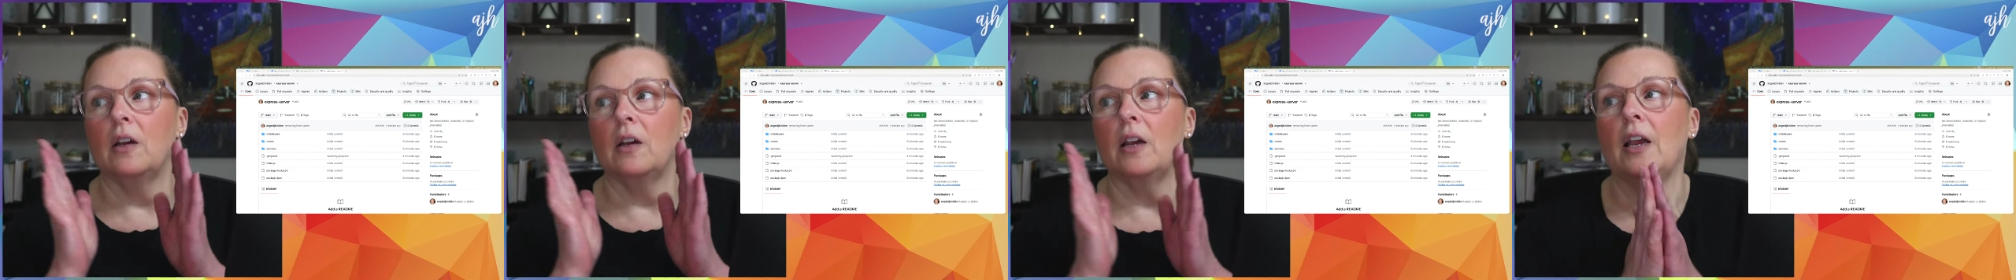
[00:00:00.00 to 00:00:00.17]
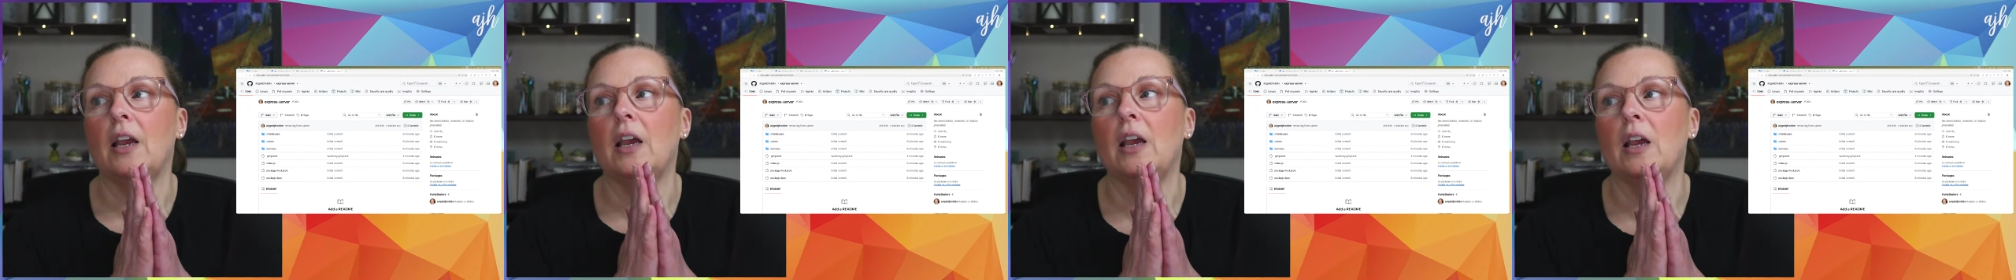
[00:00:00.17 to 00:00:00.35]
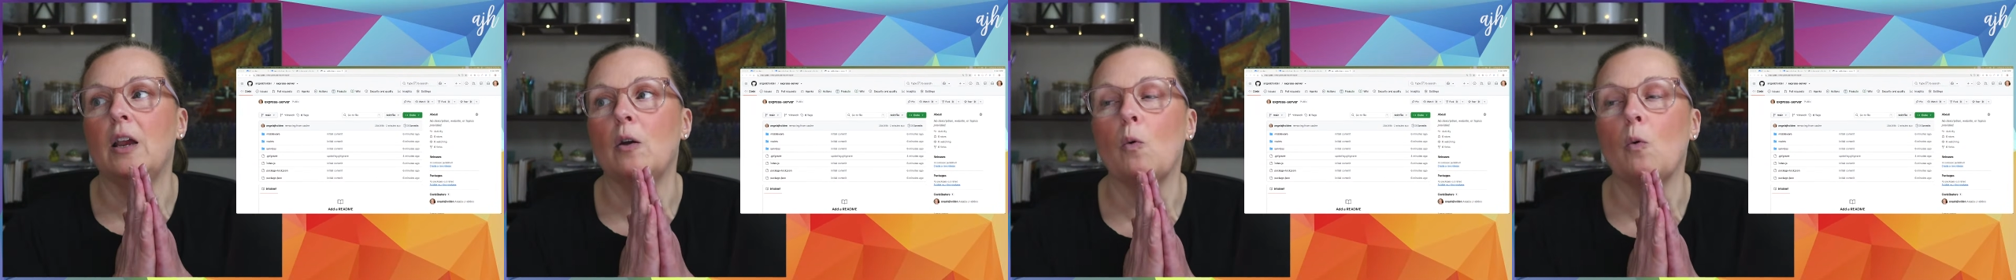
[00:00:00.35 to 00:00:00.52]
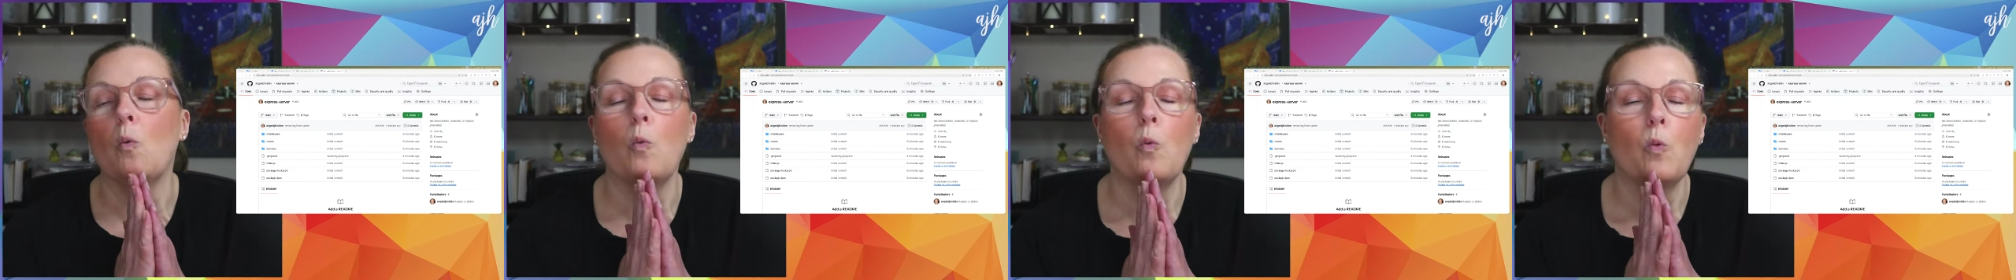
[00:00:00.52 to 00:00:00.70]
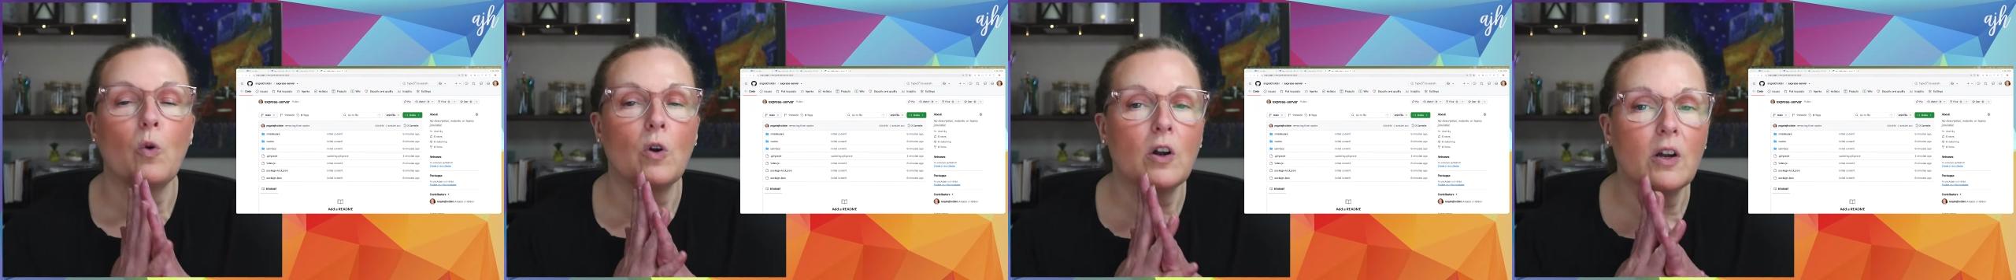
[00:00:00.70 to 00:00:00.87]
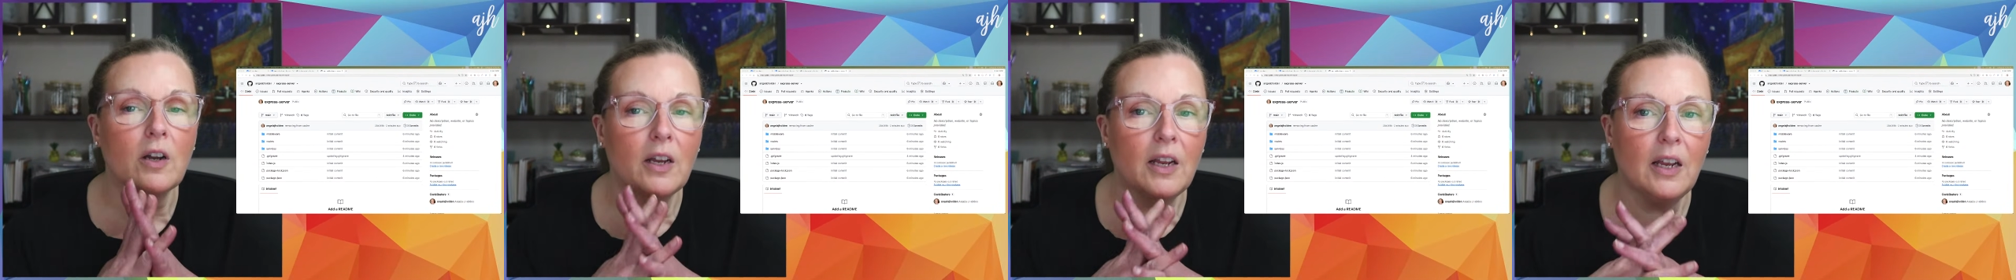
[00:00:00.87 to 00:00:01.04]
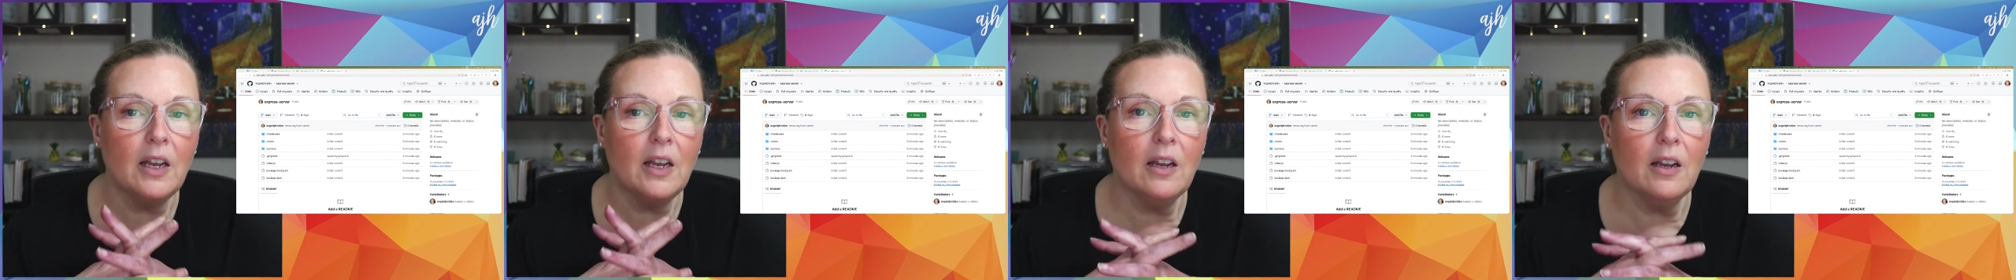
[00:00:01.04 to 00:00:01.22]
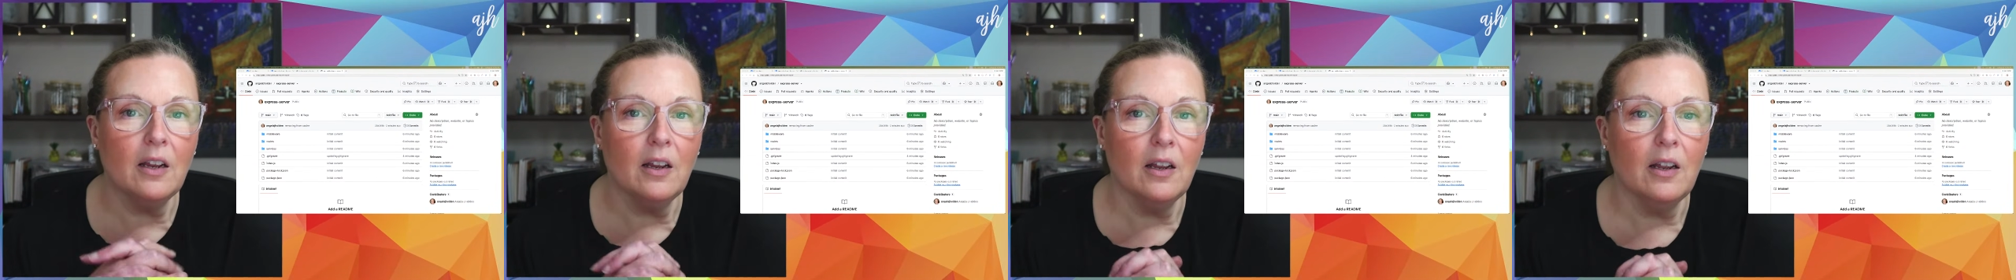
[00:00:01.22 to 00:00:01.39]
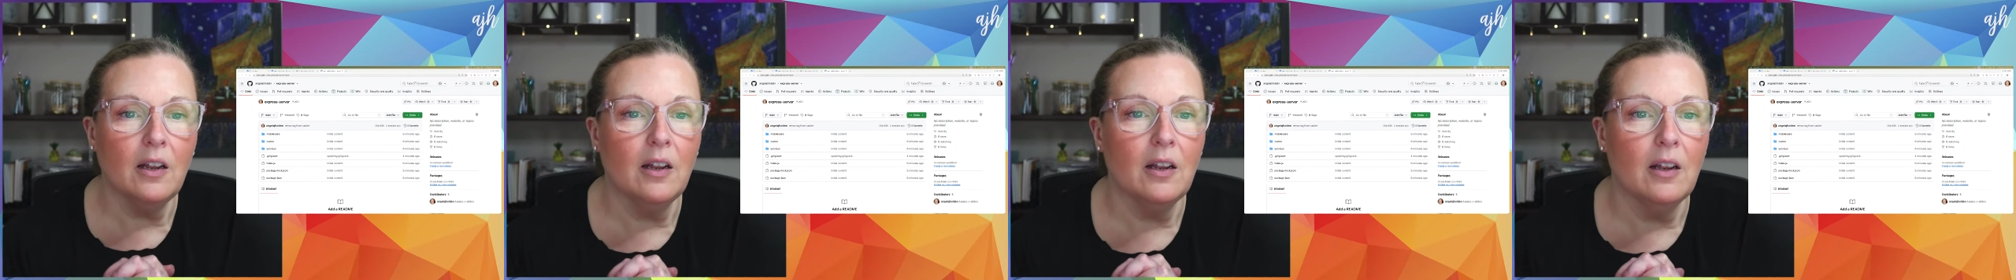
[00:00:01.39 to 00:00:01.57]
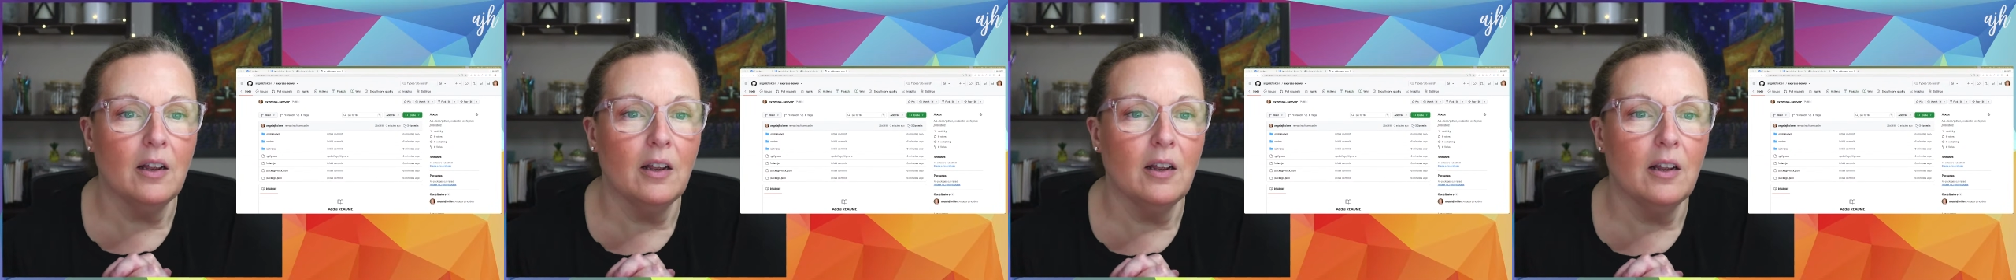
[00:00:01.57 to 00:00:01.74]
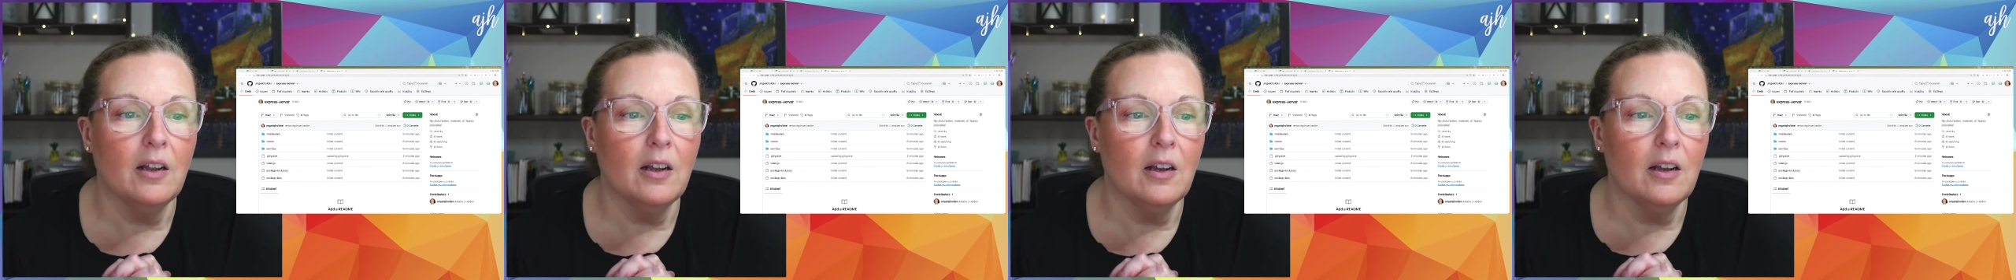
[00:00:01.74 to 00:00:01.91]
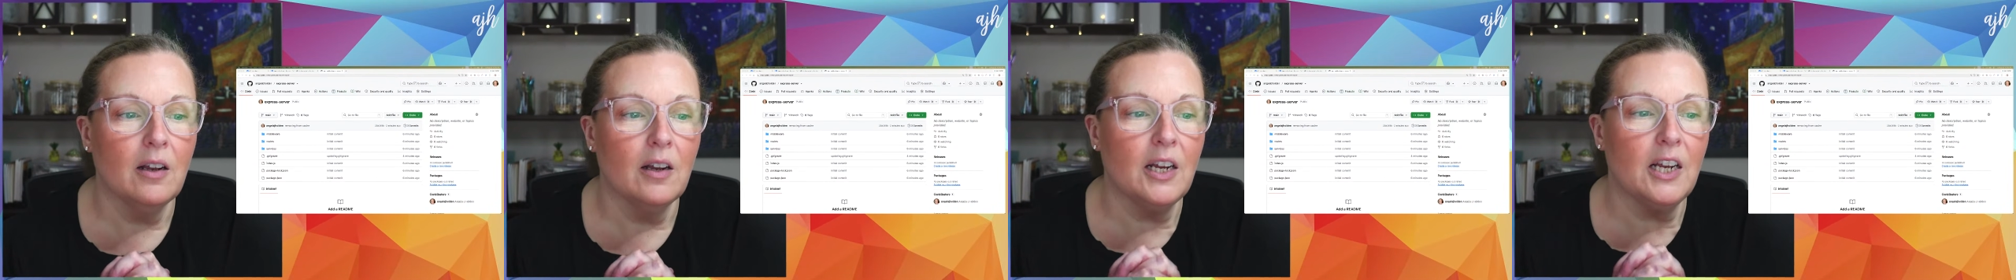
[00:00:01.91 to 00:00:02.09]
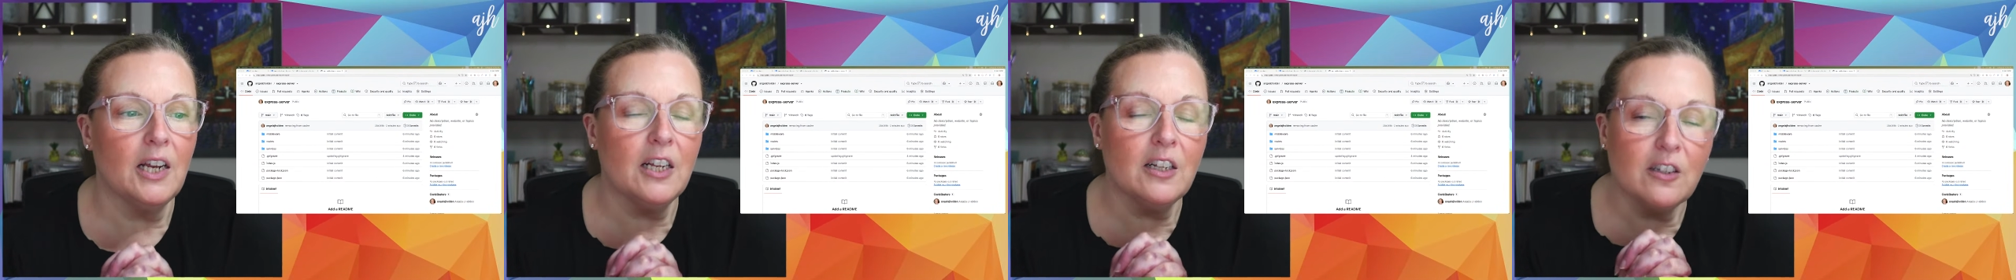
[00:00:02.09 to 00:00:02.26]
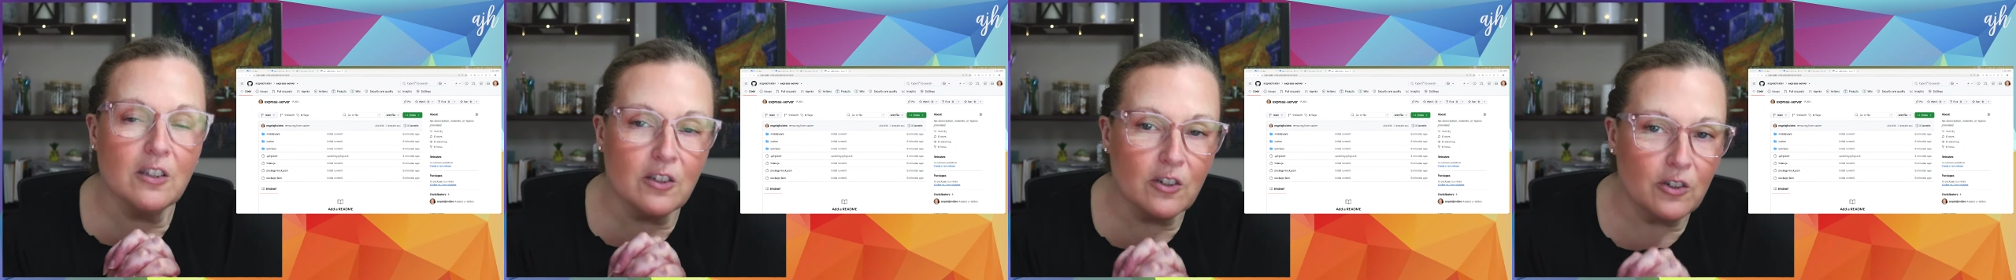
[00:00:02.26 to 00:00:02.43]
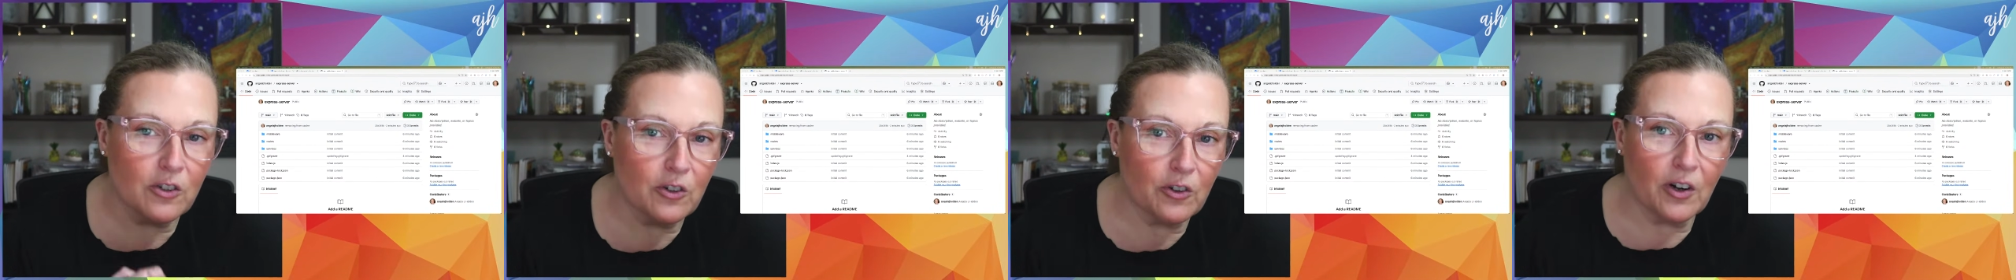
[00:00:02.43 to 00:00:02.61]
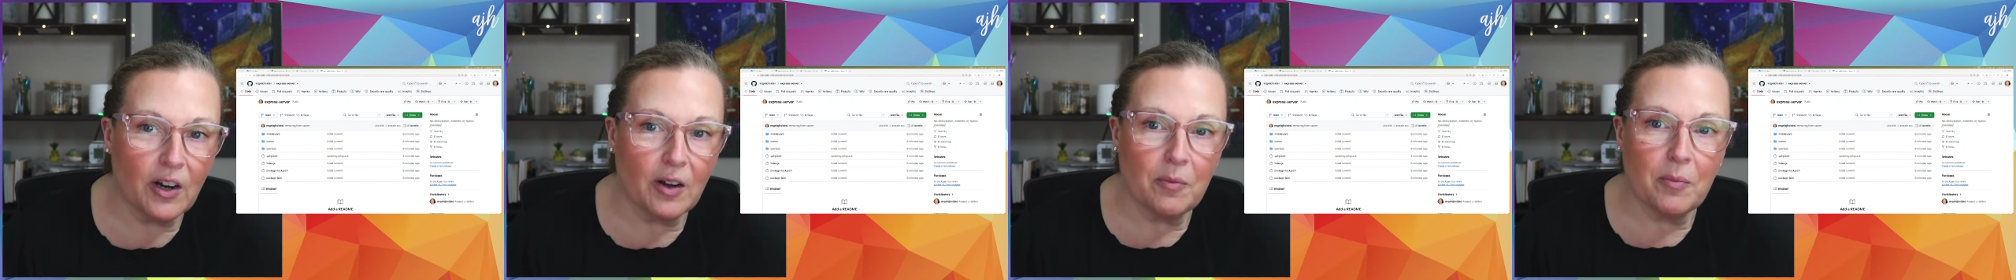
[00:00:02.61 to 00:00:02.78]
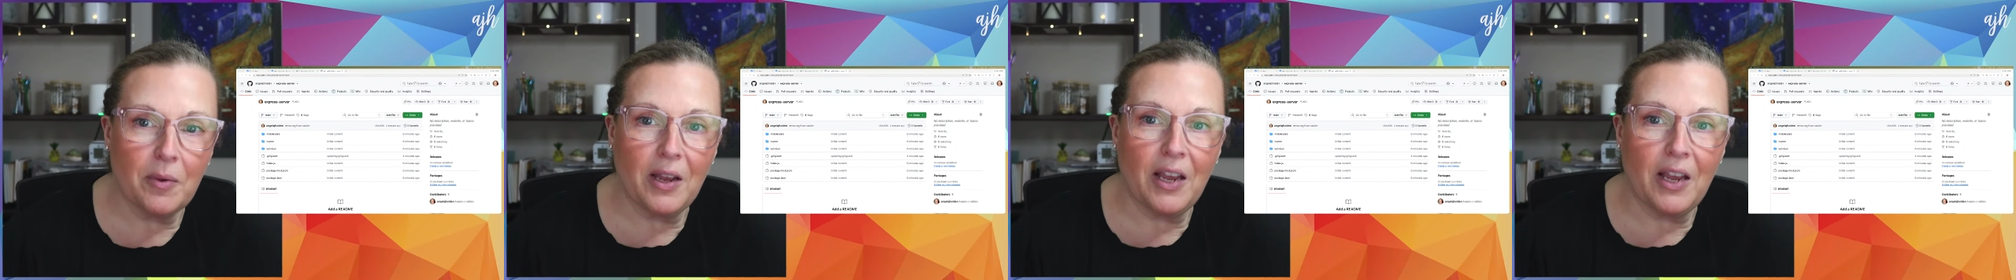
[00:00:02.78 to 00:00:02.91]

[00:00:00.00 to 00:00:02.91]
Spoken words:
a working Instagram